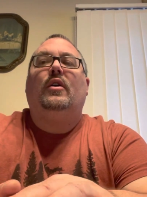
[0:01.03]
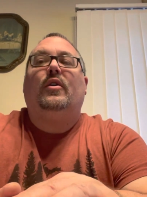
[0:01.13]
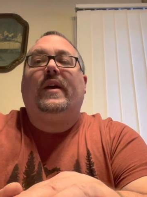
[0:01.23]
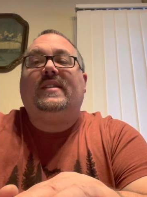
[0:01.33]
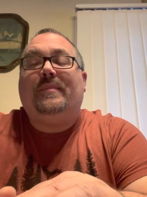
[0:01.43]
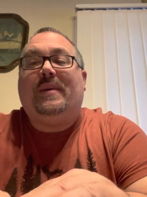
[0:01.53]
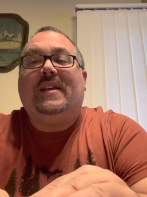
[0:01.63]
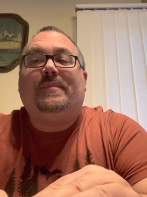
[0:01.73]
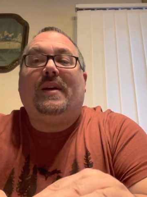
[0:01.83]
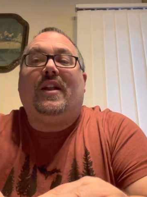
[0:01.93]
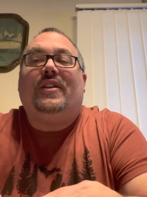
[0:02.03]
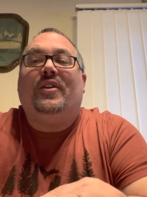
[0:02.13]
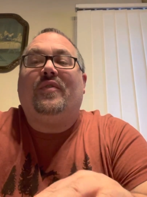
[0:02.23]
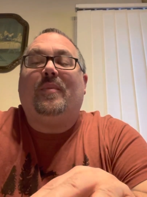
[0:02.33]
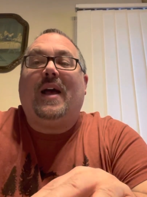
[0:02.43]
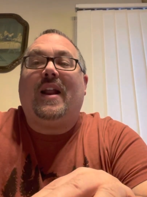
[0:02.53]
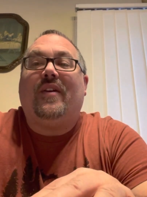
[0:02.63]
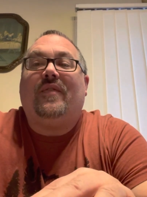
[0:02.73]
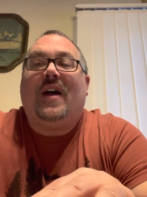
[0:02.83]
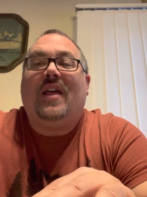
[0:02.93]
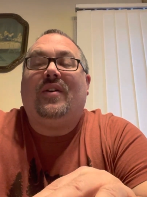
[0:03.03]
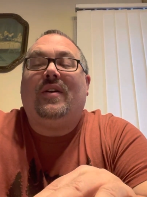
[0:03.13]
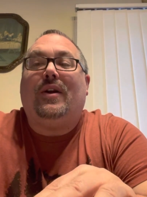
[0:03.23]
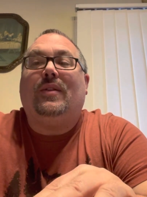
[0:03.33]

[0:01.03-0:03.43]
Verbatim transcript: Grace and peace be unto you from God our Father and